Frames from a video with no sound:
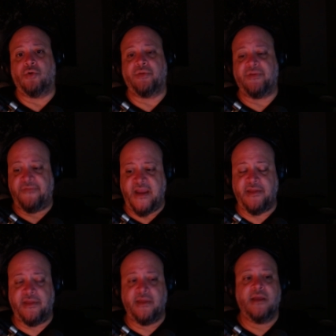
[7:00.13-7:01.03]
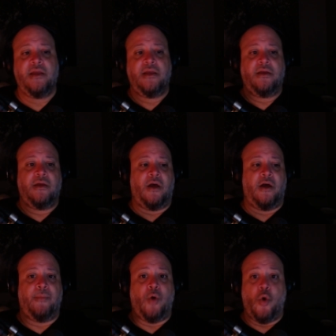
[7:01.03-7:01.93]
the faith
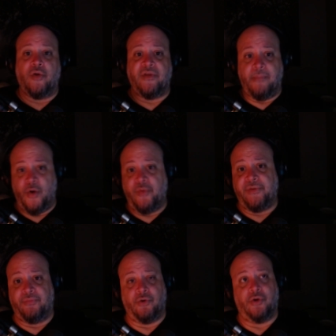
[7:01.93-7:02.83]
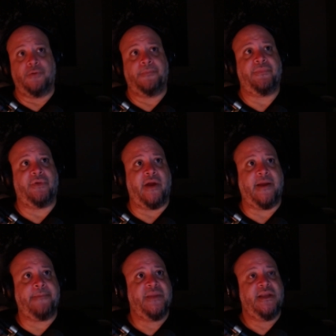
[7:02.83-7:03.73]
or the both role. All
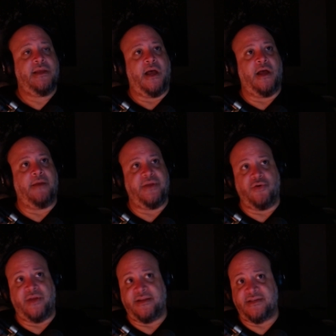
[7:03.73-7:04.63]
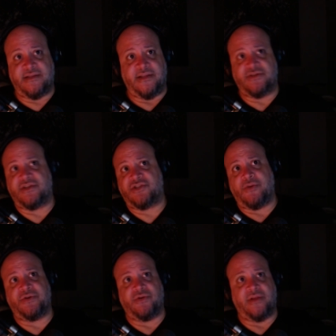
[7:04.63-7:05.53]
right. You'll get there's a
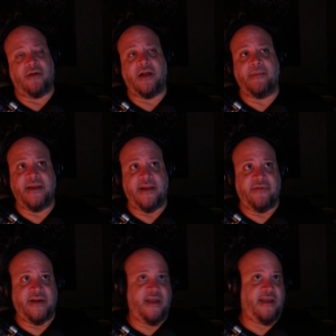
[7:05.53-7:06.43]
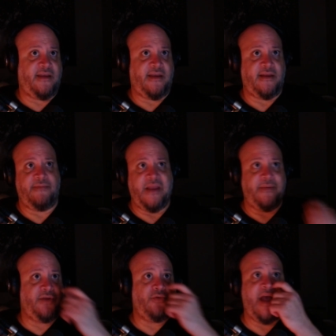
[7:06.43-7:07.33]
scripture that'll come in every day, and maybe
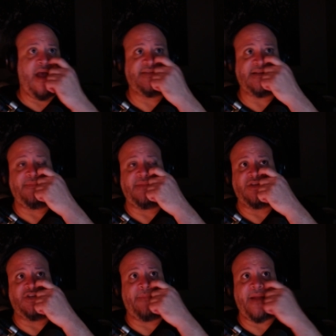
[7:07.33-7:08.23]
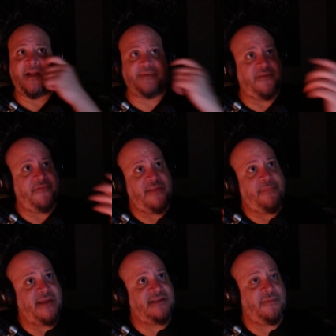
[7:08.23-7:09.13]
you jump back up to the
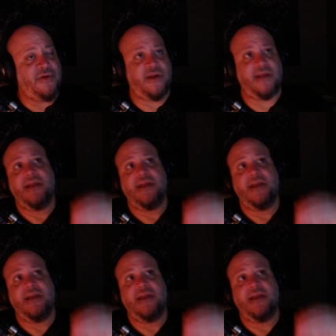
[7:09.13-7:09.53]
faith-based community,